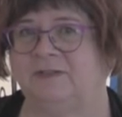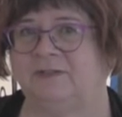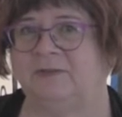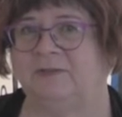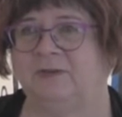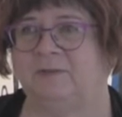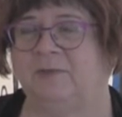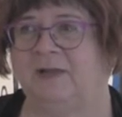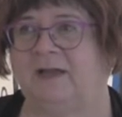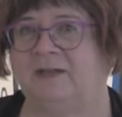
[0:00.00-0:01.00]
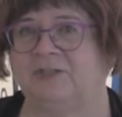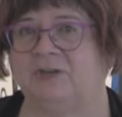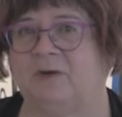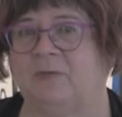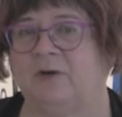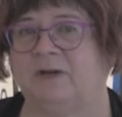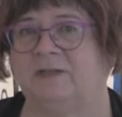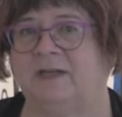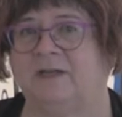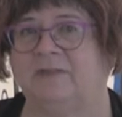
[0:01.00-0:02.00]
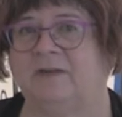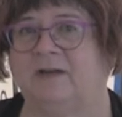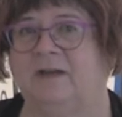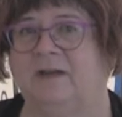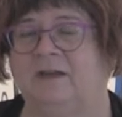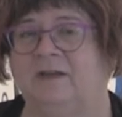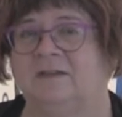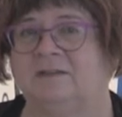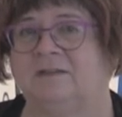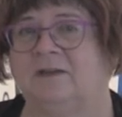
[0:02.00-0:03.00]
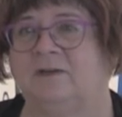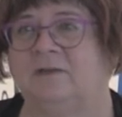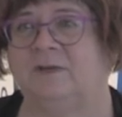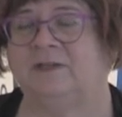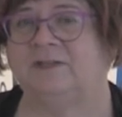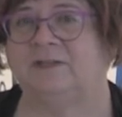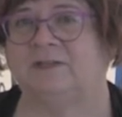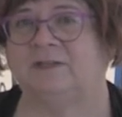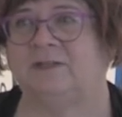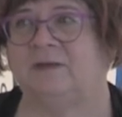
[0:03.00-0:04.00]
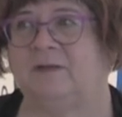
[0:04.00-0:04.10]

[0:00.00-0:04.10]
to plan a show or work together, so we just